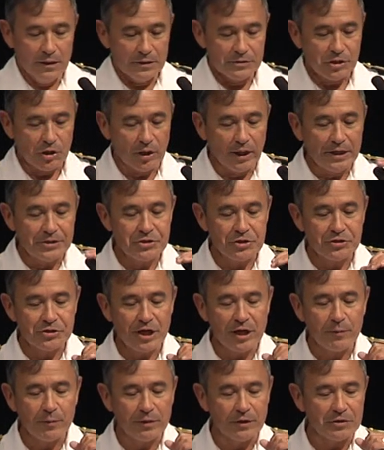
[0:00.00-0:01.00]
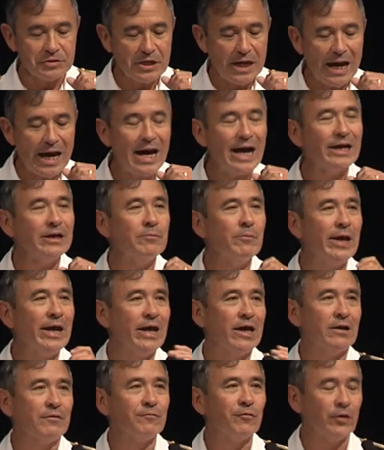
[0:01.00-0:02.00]
So, ladies and gentlemen, there's a high
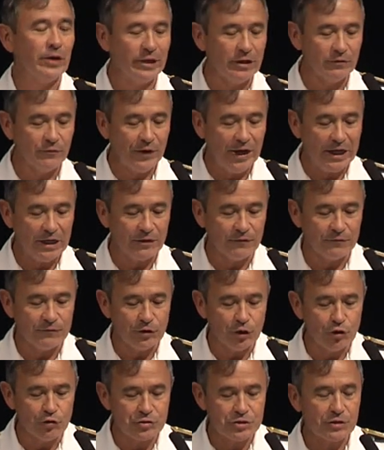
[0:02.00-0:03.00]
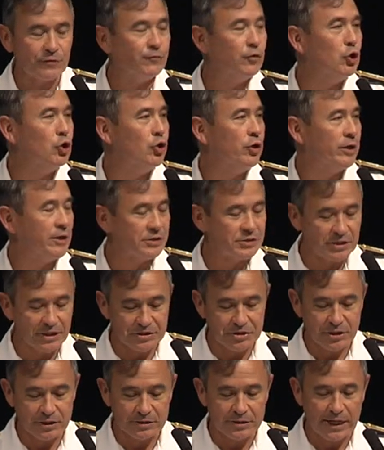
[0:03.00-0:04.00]
demand for innovative use of new and
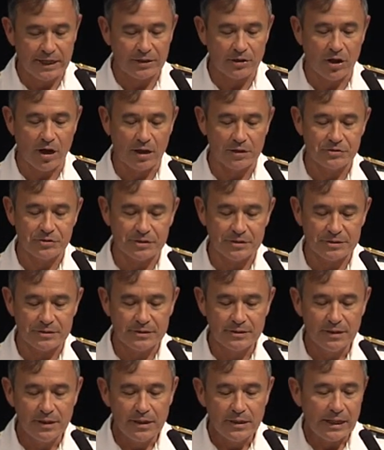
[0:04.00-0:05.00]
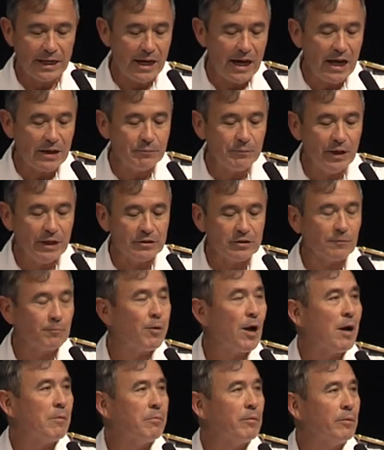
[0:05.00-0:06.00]
existing technologies. Now, I admit there
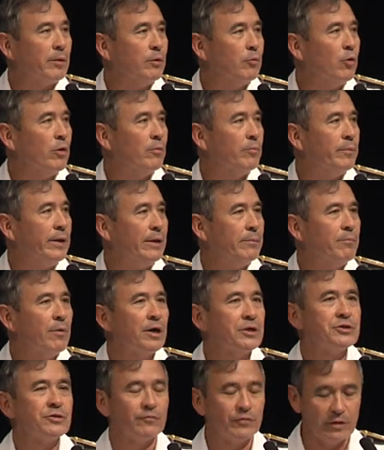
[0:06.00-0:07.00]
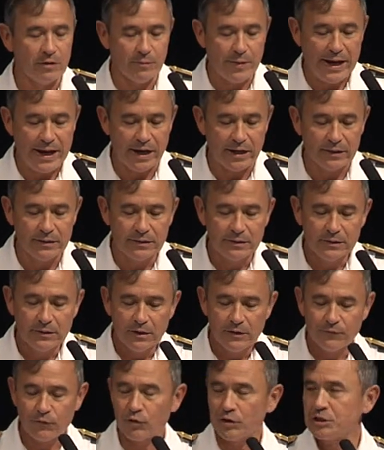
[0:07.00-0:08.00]
probably wouldn't be much of a demand
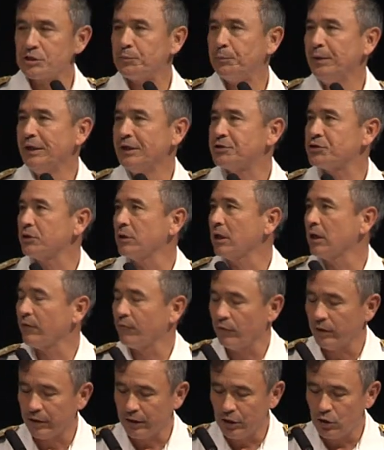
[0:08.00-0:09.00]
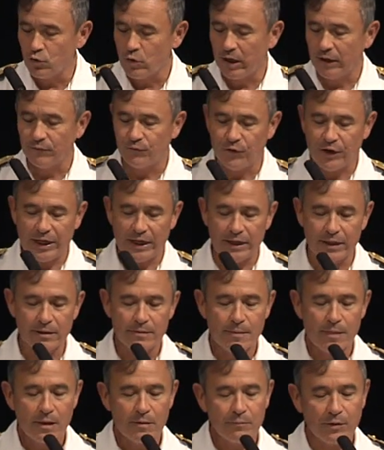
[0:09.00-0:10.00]
for a speech delivering UAV,
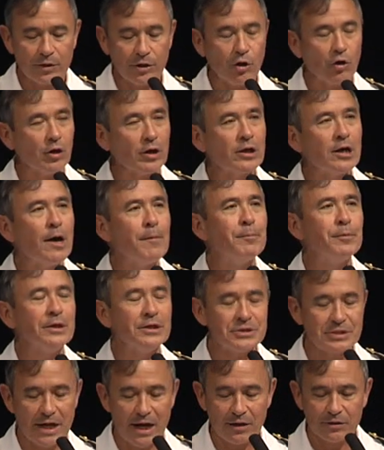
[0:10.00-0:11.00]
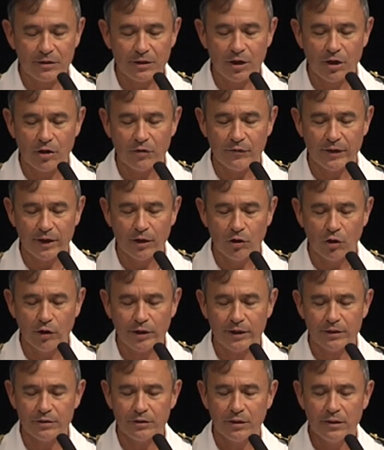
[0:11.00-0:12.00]
but there are companies out there that are
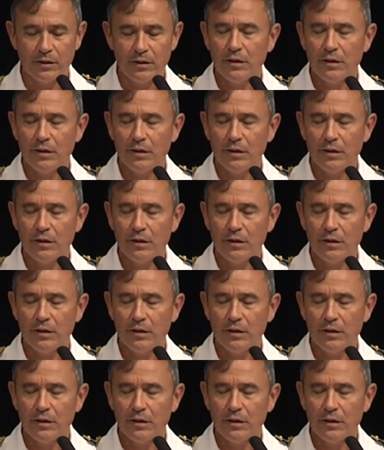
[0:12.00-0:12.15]
looking